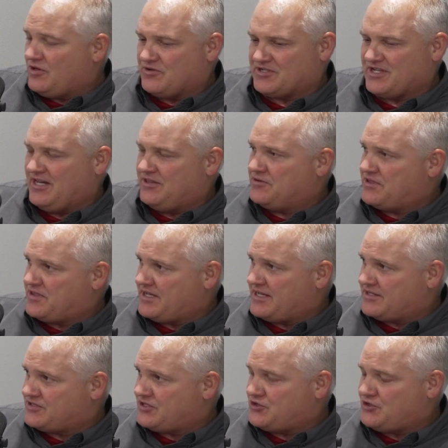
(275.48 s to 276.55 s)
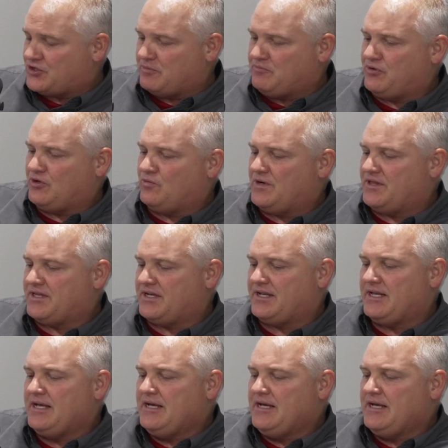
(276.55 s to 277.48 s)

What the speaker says: There's other things that you can put with it.